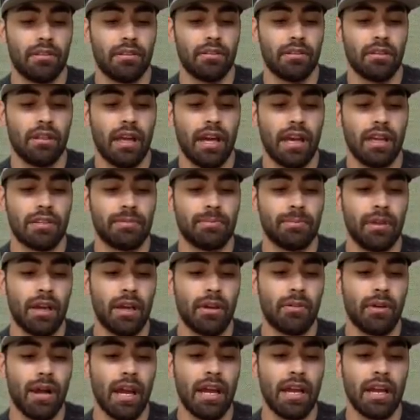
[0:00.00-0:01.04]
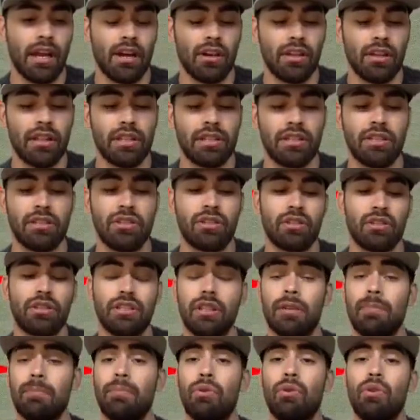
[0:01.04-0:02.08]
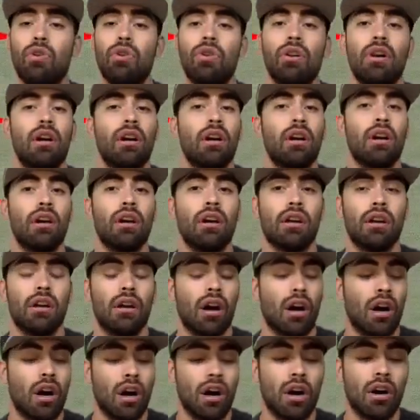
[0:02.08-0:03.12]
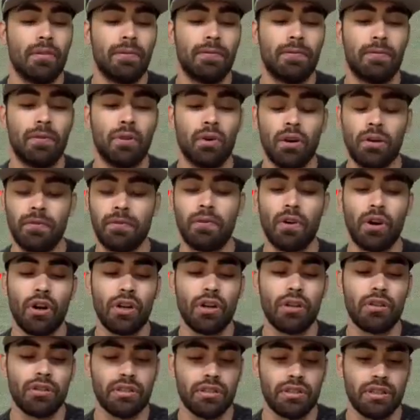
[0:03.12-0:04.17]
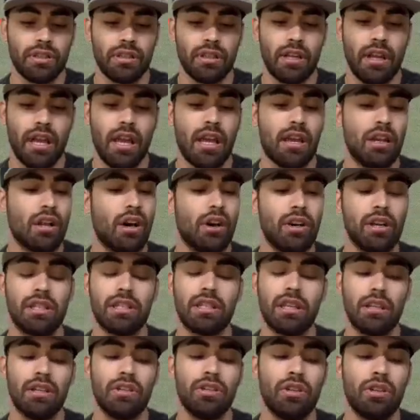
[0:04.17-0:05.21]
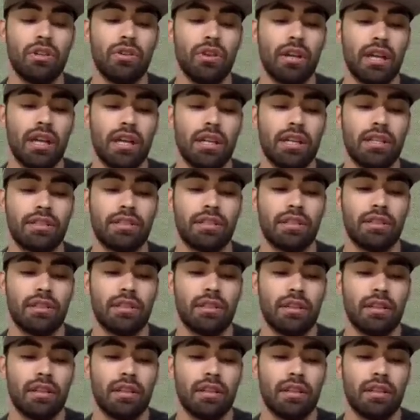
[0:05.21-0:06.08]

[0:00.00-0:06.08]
Last play right here. This is your simple all 4 verts, and all he's gonna do is